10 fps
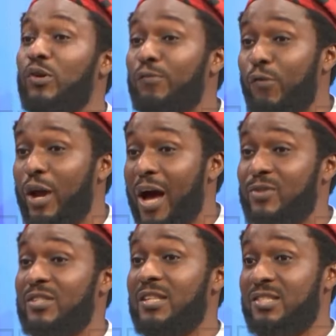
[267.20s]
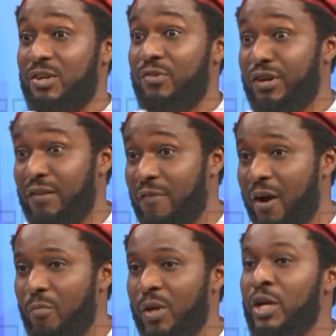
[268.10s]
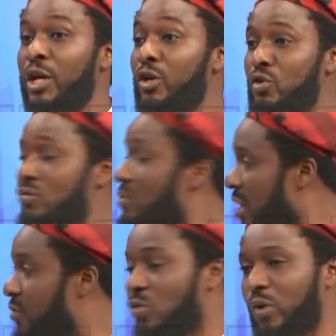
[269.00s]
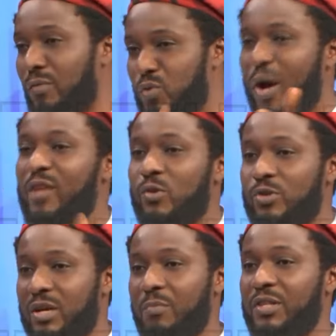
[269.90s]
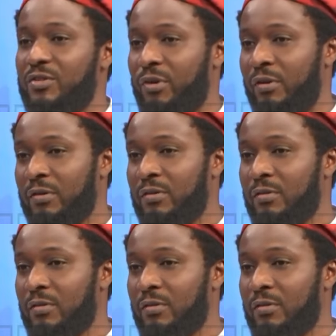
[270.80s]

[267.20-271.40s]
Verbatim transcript: looking for a house in a serene environment. He, they took him to Aton Cemetery.